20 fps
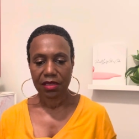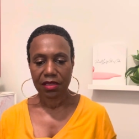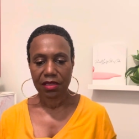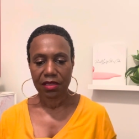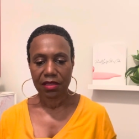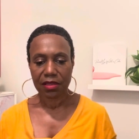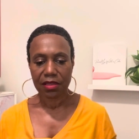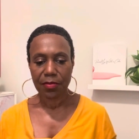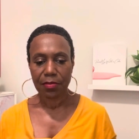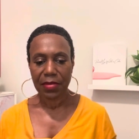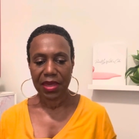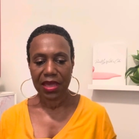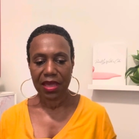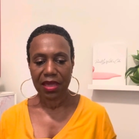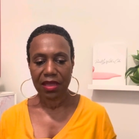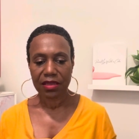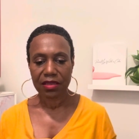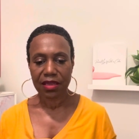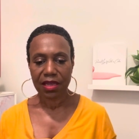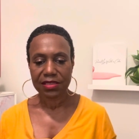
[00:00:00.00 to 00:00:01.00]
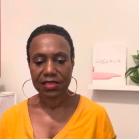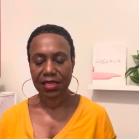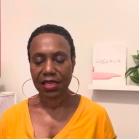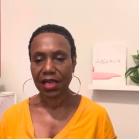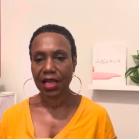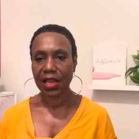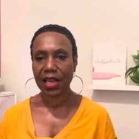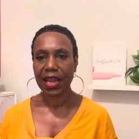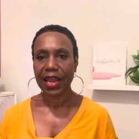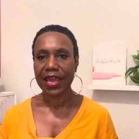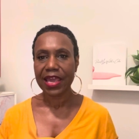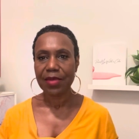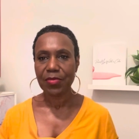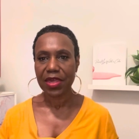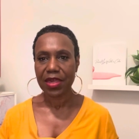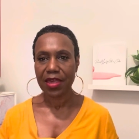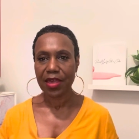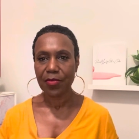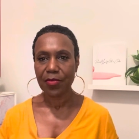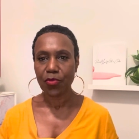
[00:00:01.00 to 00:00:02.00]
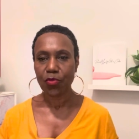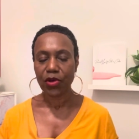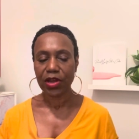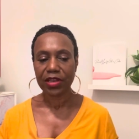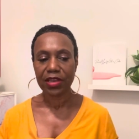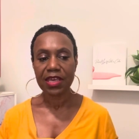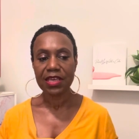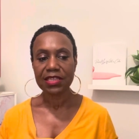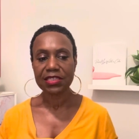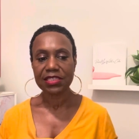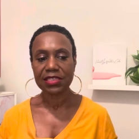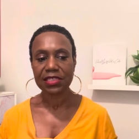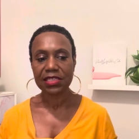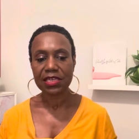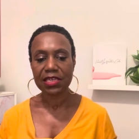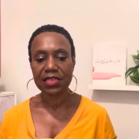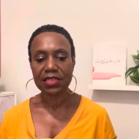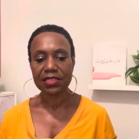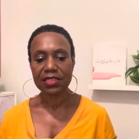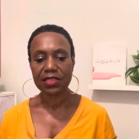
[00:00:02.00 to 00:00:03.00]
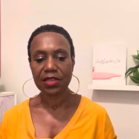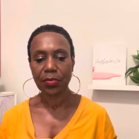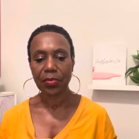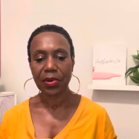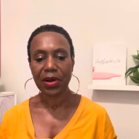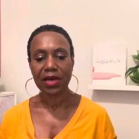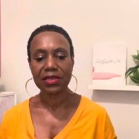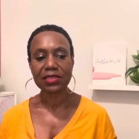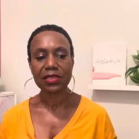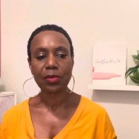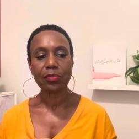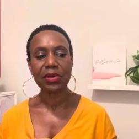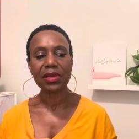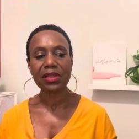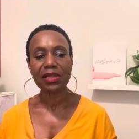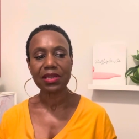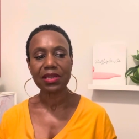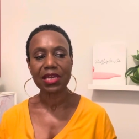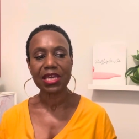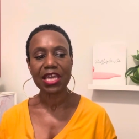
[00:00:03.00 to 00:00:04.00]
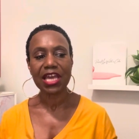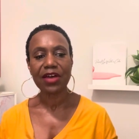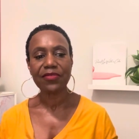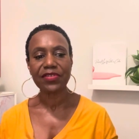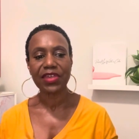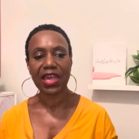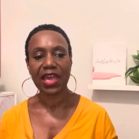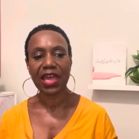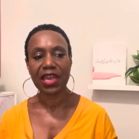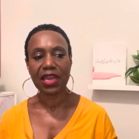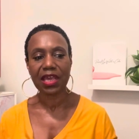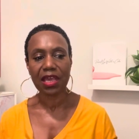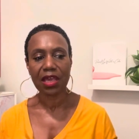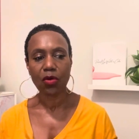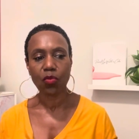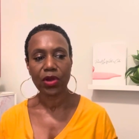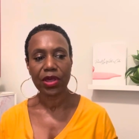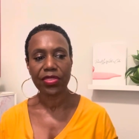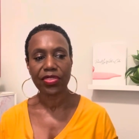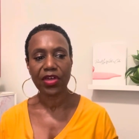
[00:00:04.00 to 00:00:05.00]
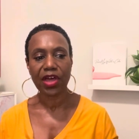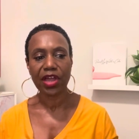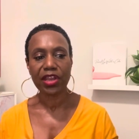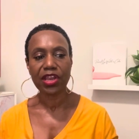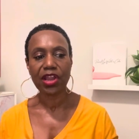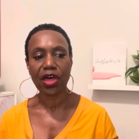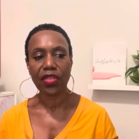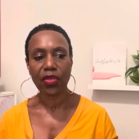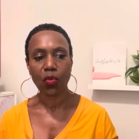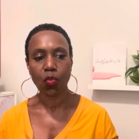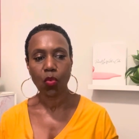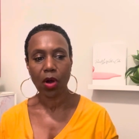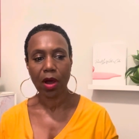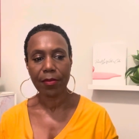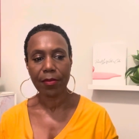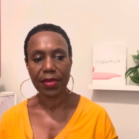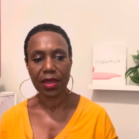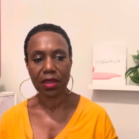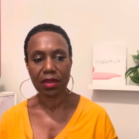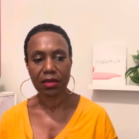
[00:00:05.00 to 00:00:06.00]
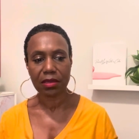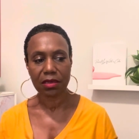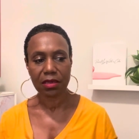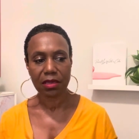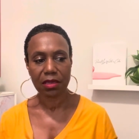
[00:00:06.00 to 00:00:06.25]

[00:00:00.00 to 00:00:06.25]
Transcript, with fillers: the man doesn't claim him when he sees the possibility of getting with another woman.